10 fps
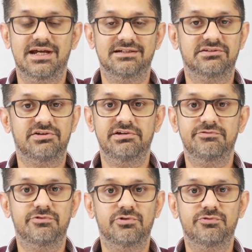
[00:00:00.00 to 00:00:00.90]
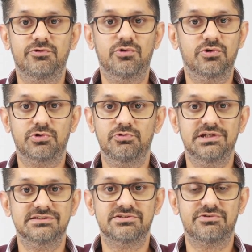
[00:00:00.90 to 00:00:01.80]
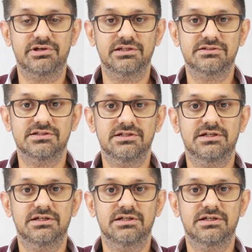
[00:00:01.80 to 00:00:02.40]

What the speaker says: at 344 Queen Street,